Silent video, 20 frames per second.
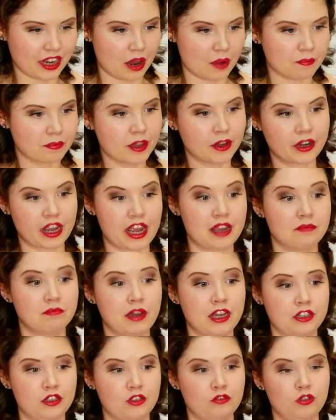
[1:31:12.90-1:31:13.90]
Okay,
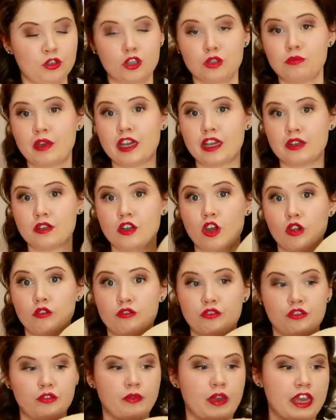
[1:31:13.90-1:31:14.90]
Matthew, if you could make a note
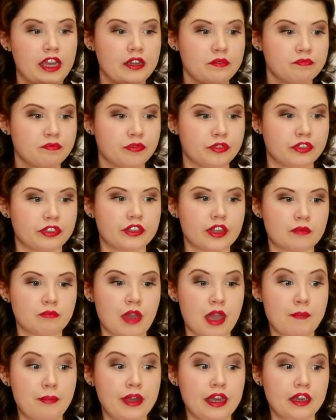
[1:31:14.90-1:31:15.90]
for me that
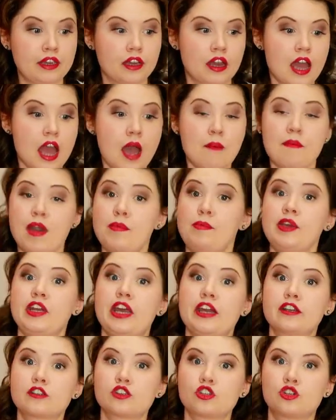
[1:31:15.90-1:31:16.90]
maybe
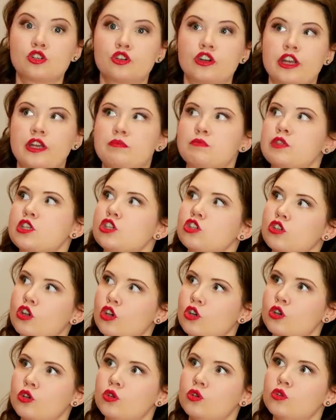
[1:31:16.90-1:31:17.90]
next stream.
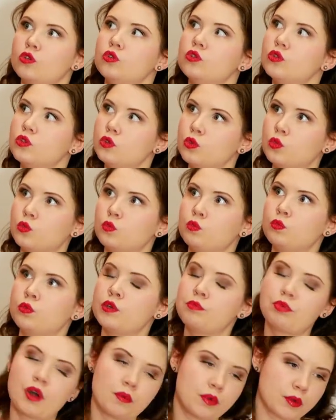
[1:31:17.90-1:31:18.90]
So we
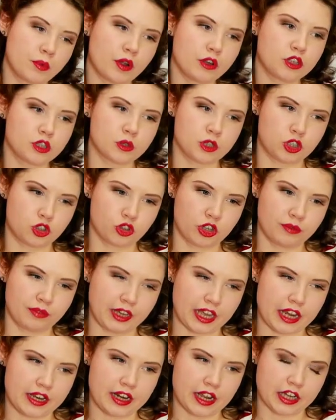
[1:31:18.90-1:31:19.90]
probably won't do a stream
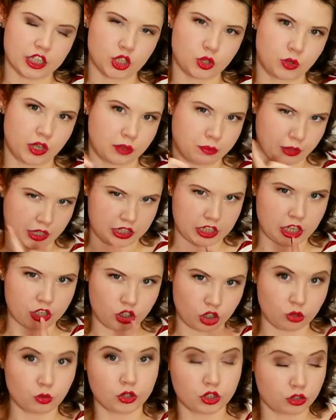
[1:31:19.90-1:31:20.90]
again next week because I do
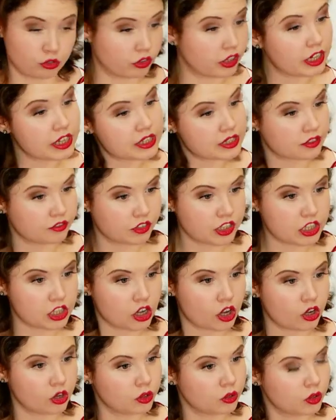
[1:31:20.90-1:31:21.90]
want to release a
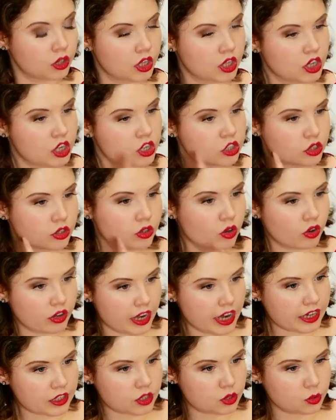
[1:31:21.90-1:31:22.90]
video. So not
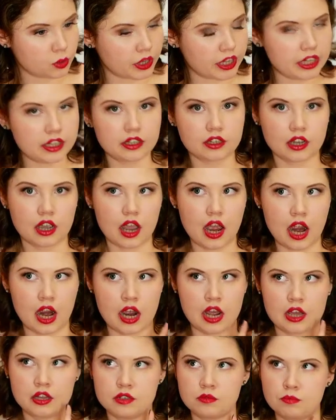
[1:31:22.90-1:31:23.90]
next week,
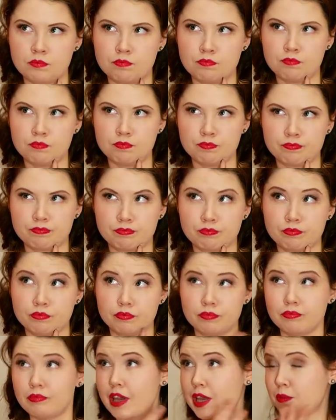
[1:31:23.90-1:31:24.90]
and
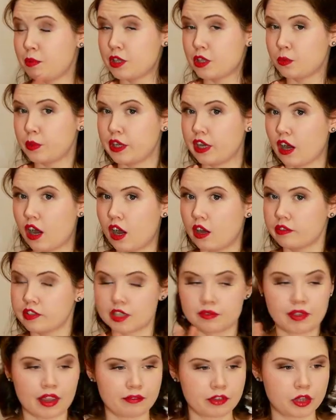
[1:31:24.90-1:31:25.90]
maybe the week after
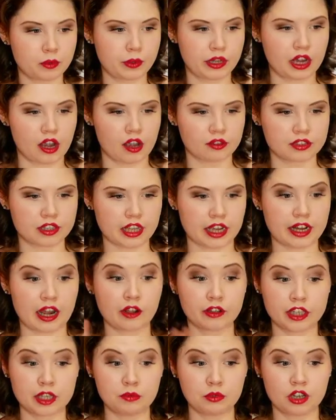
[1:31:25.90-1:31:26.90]
that, I'll
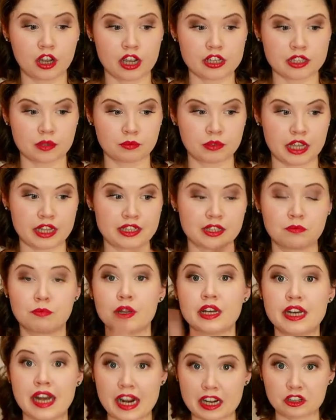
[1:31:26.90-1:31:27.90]
keep you guys updated. But
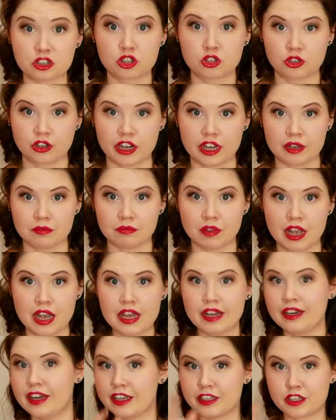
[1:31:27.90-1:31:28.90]
next stream,
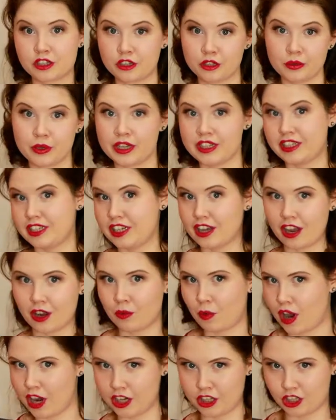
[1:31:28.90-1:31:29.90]
let's do a
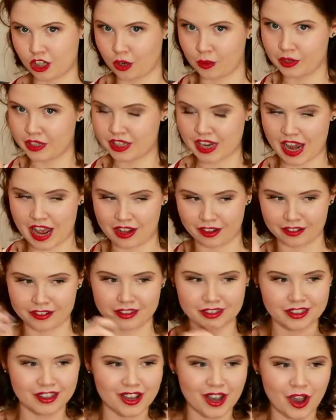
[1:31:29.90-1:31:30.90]
DIY show and tell
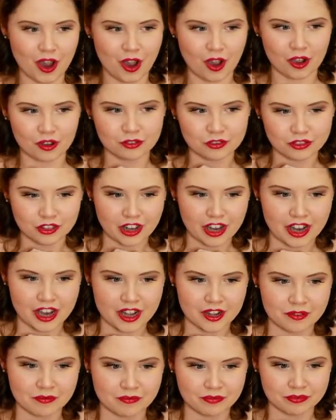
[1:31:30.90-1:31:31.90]
of
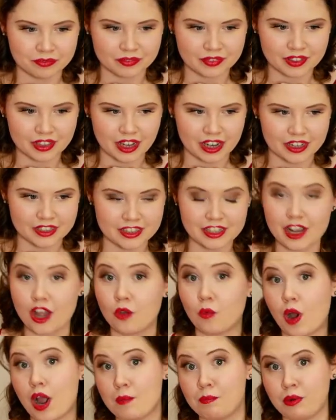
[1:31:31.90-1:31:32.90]

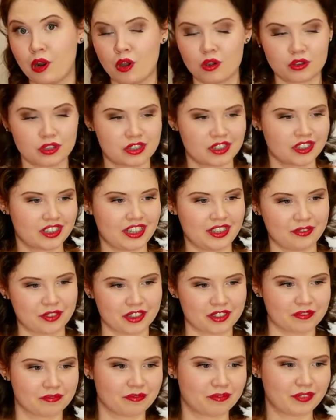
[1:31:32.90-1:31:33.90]
DIY blocks even.
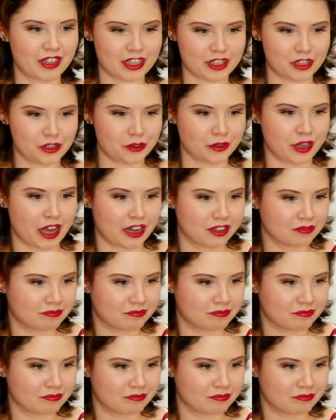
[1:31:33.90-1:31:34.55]
Let's do that.